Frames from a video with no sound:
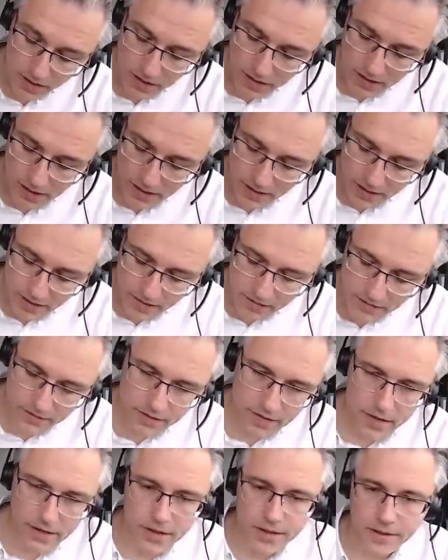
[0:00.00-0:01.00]
And
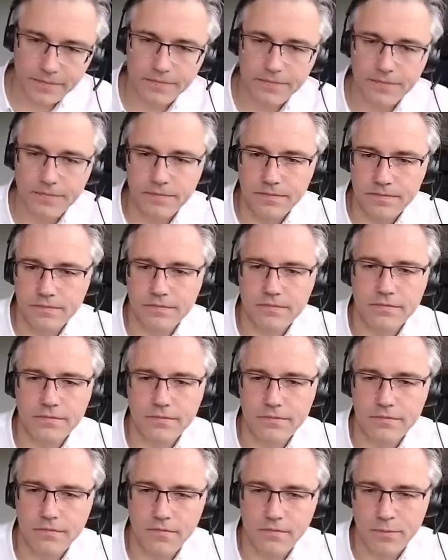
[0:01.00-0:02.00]

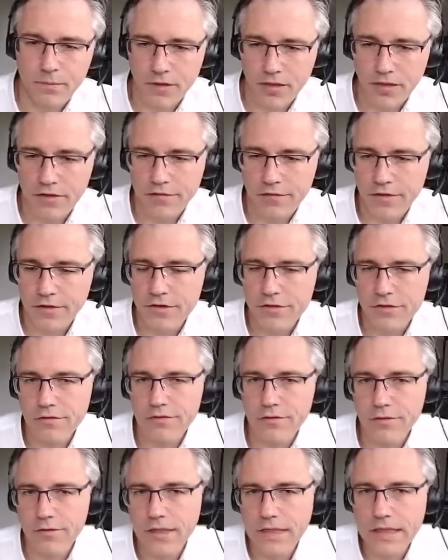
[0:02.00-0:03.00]
by virtue of
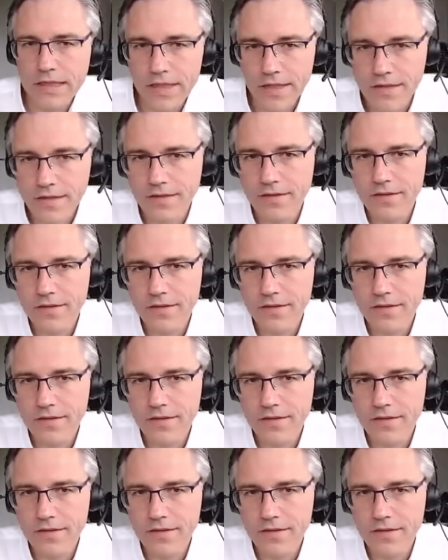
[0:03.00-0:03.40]
doing this,